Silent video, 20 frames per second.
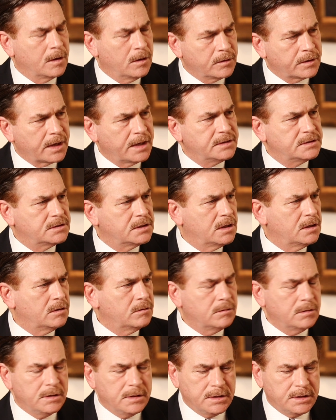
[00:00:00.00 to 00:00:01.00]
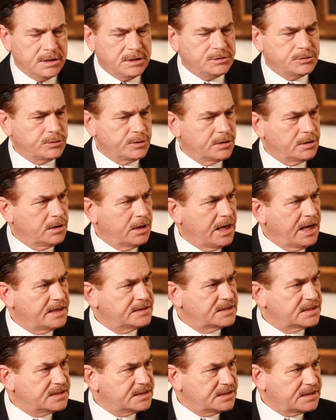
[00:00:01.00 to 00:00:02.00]
Okay, so Israel
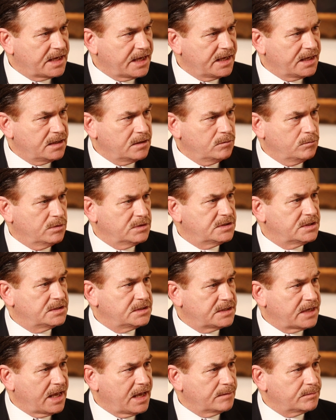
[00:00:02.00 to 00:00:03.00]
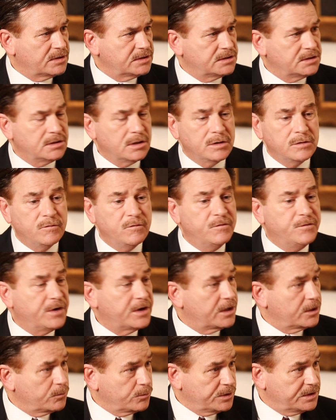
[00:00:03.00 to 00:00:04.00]
as a state was established
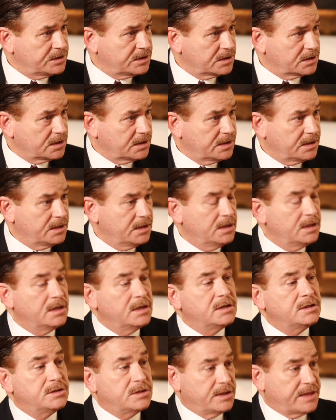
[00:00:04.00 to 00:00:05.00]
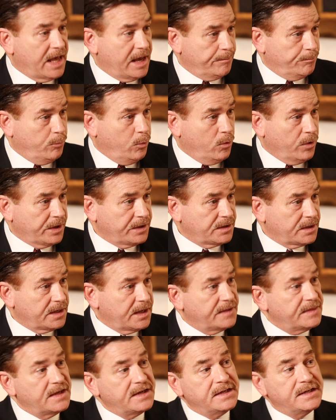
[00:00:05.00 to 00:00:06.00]
very recently to that point,
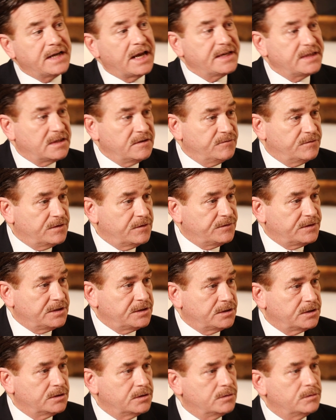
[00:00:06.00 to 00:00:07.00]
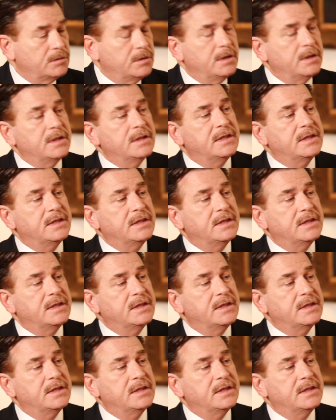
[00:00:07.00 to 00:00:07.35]
and then in 1952,